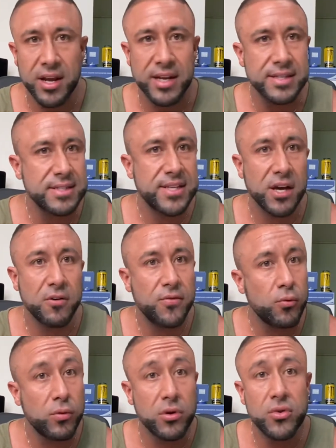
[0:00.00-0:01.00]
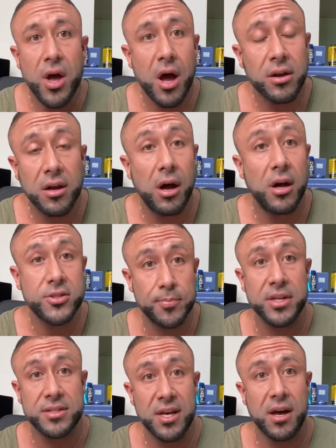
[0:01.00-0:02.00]
itself will not cause
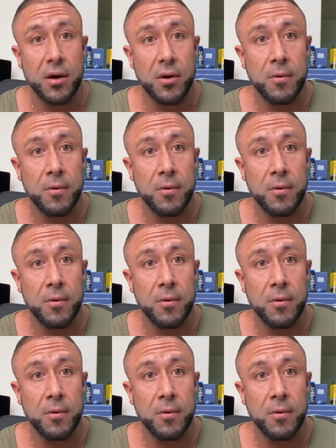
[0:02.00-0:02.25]
plateau.